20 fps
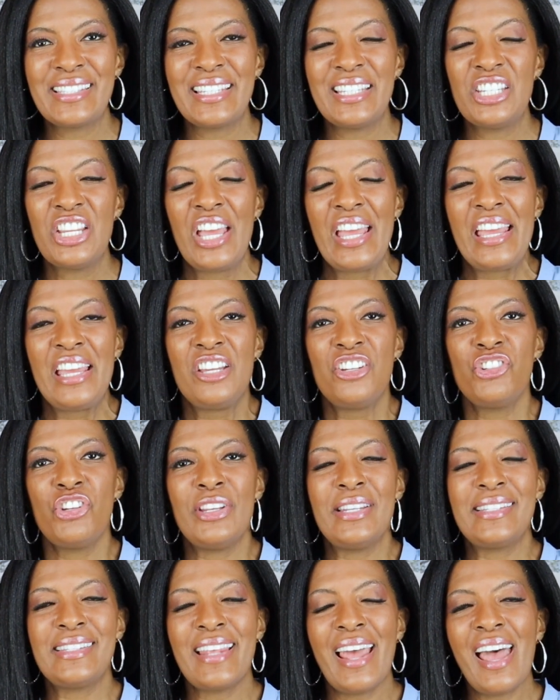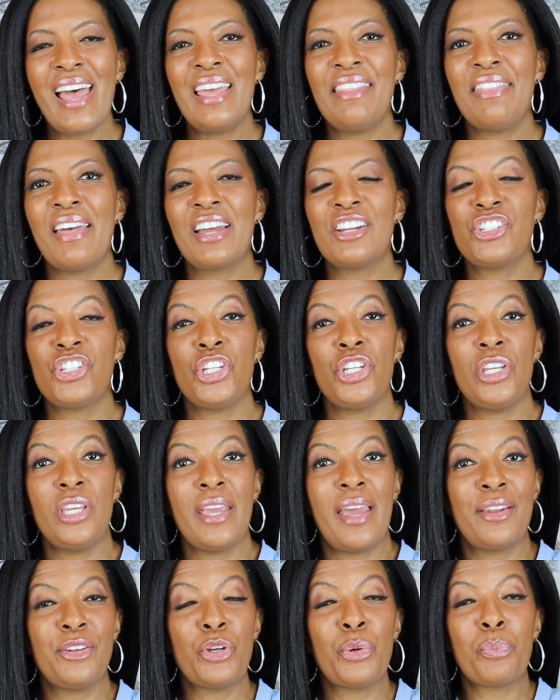And she said that she
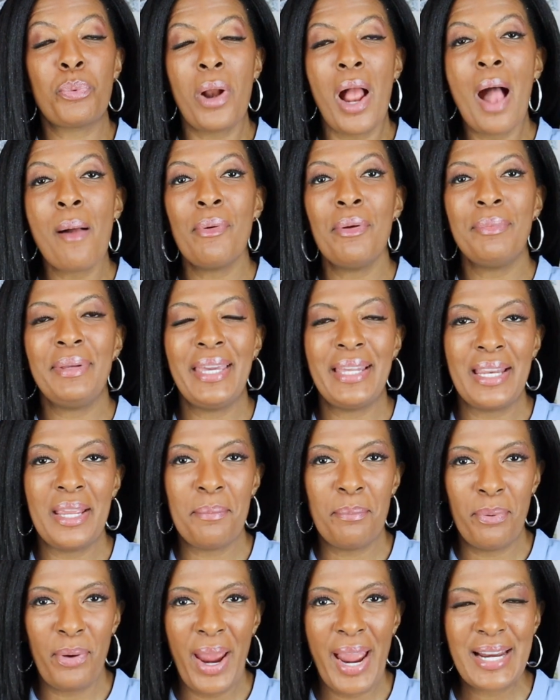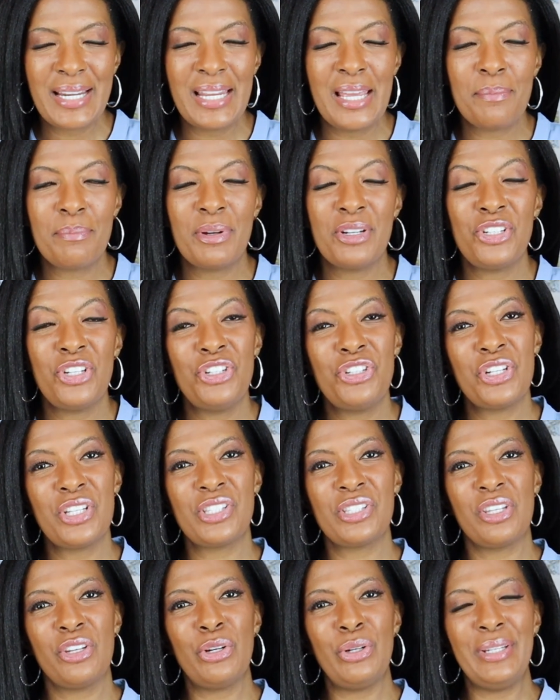had no problem getting pregnant, but she
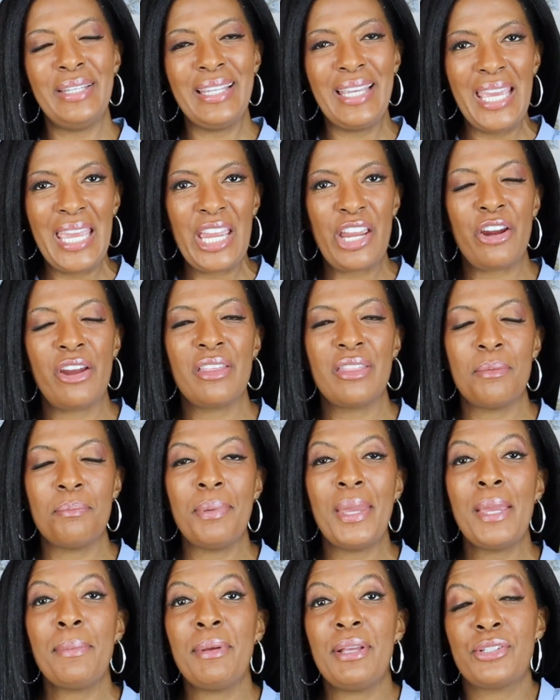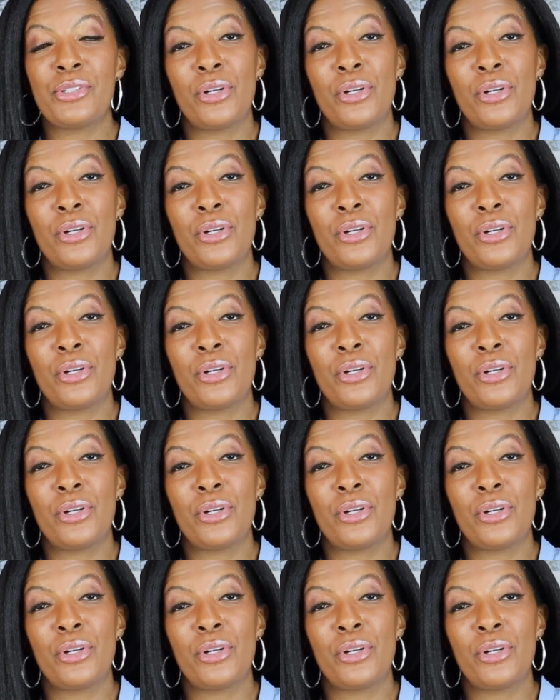just couldn't carry the babies.